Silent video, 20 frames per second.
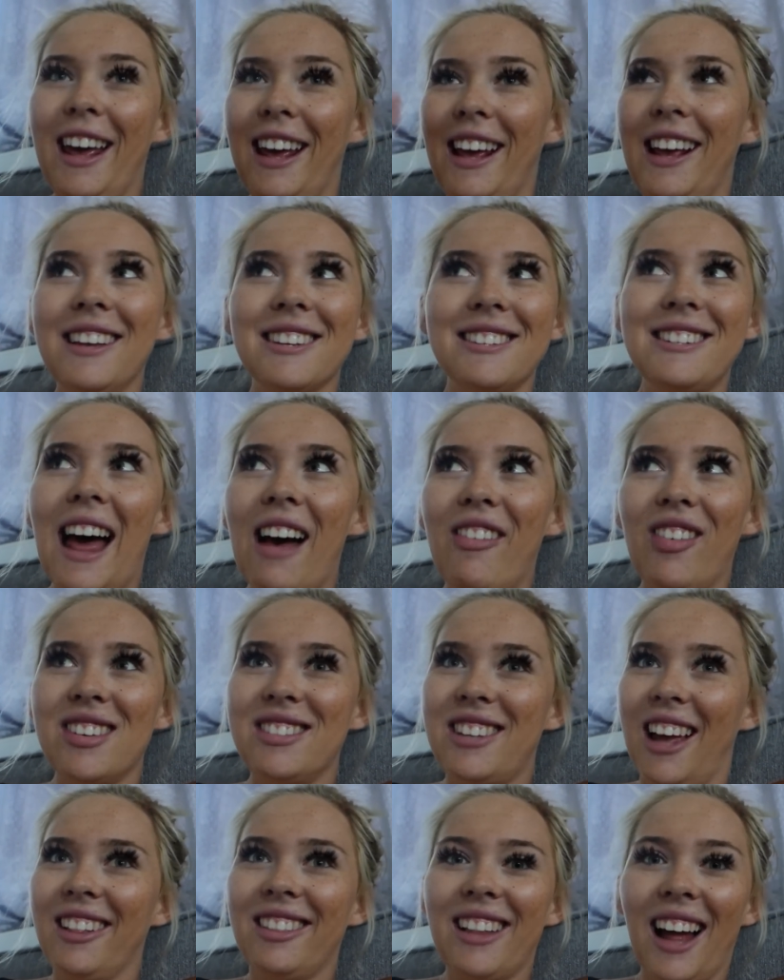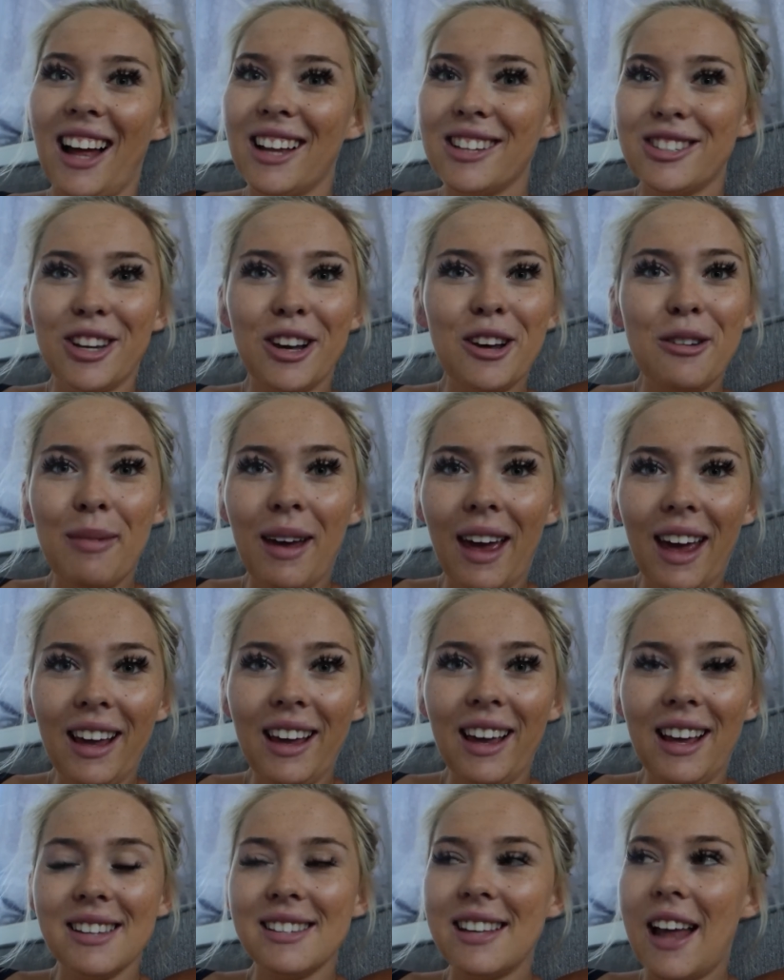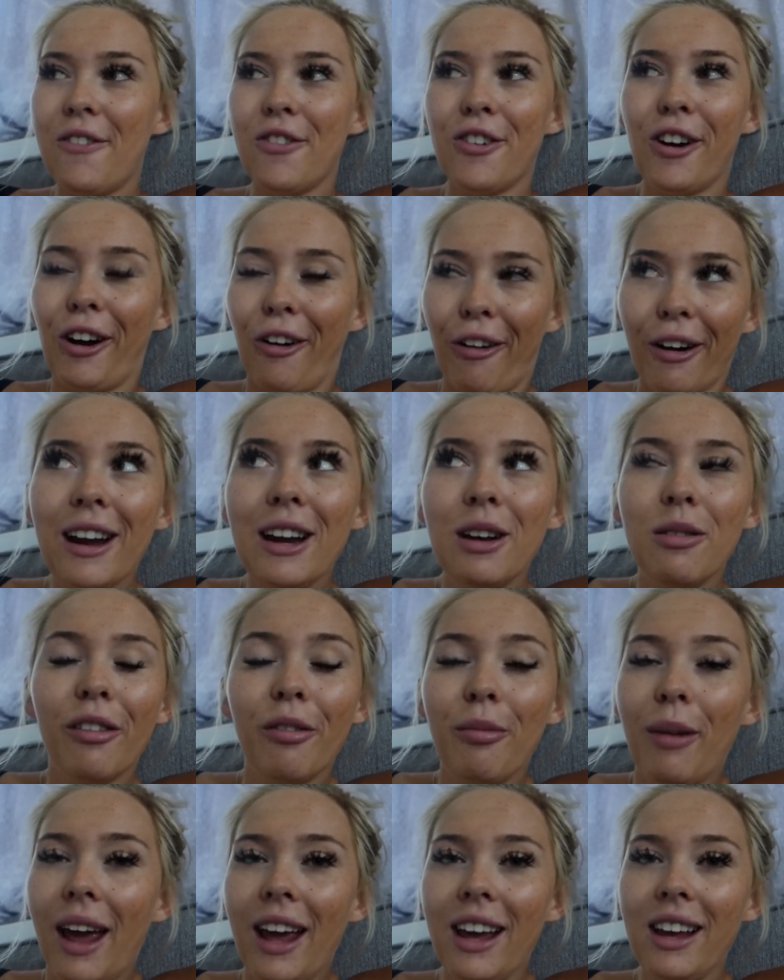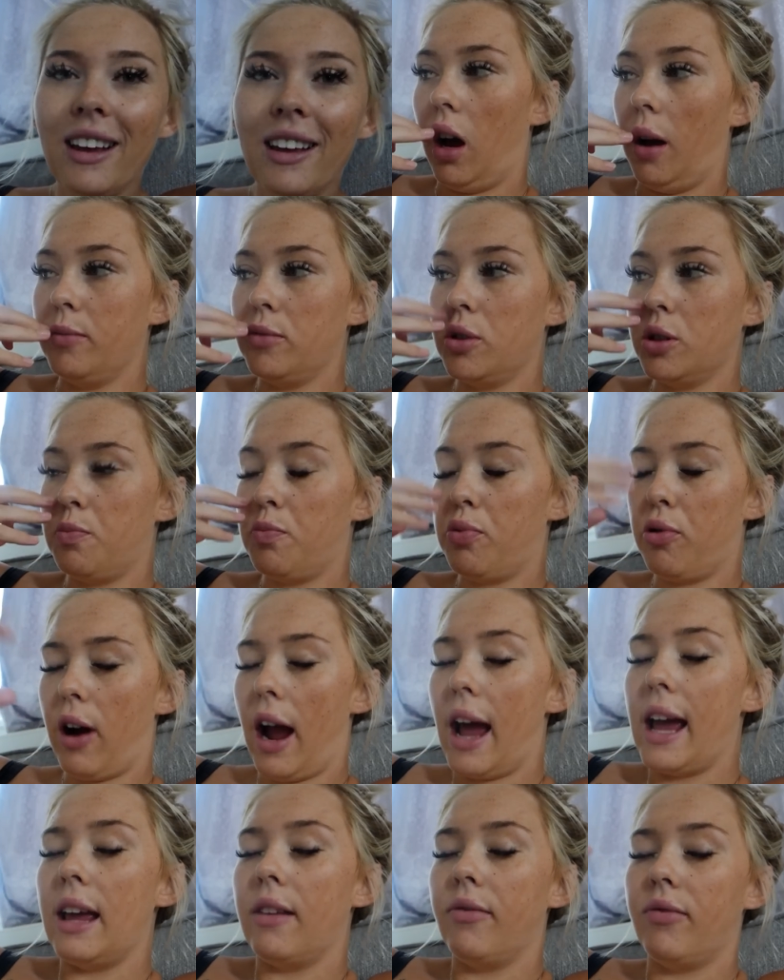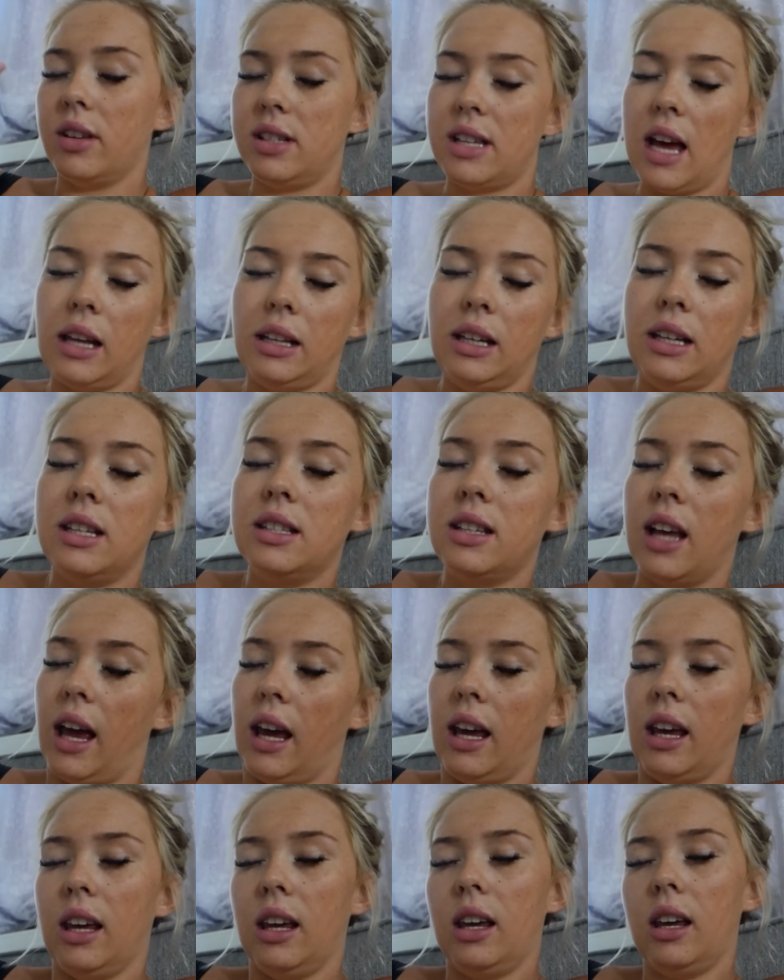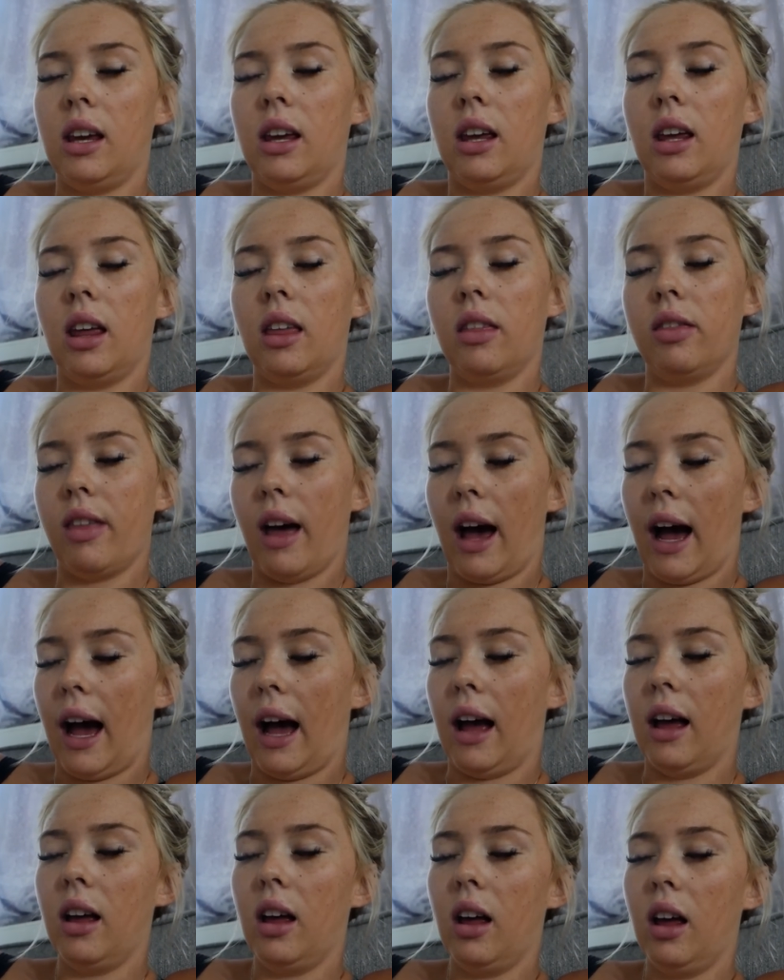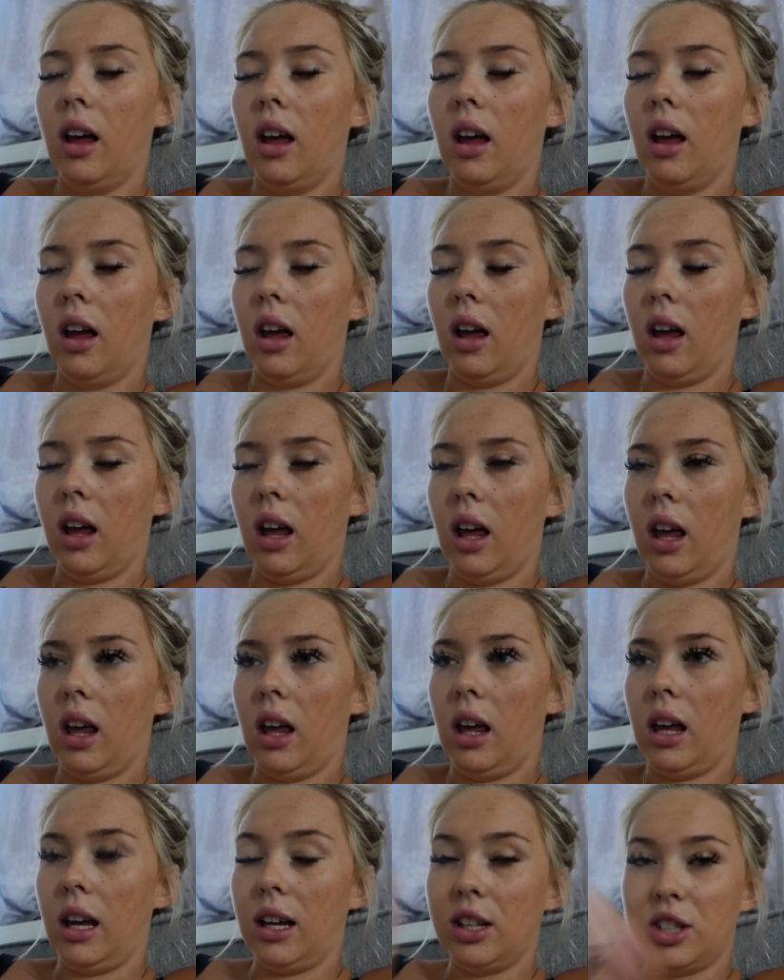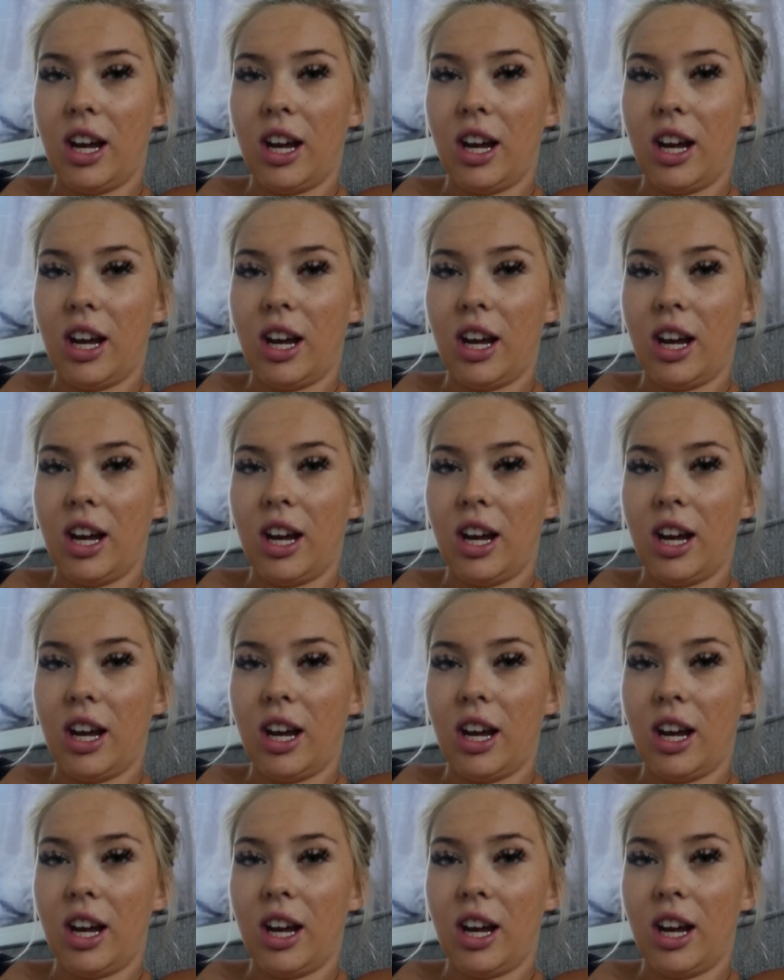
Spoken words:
He's never said that to me. He's never agreed with me. I'm just praying for Teddy's sake that he